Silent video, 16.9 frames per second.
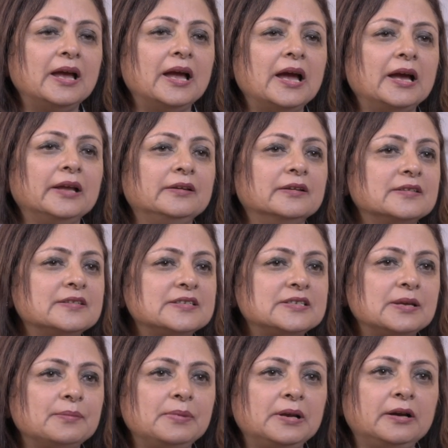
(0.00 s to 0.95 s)
and its
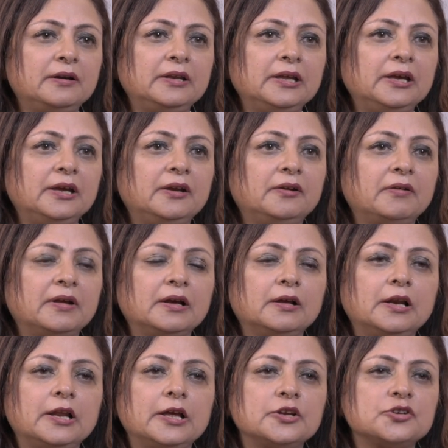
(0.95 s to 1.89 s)
stability,
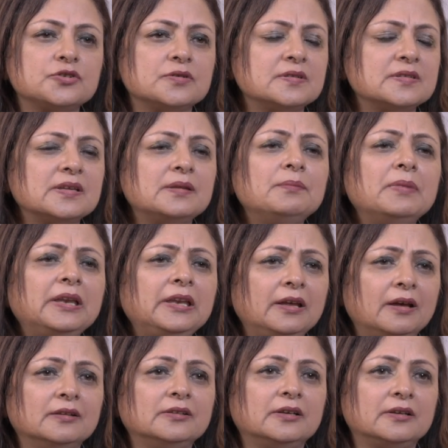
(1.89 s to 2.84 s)
regulations, and
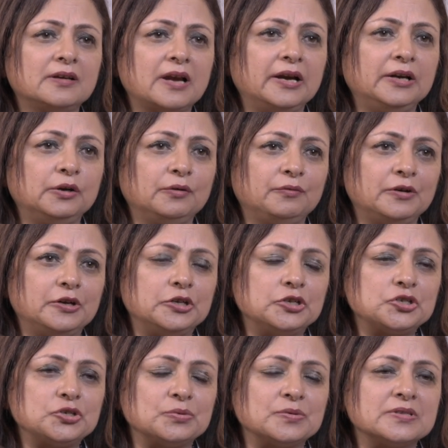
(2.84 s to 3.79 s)
many other kind of
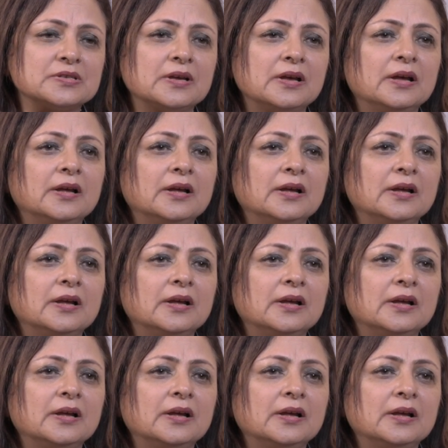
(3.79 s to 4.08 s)
issues.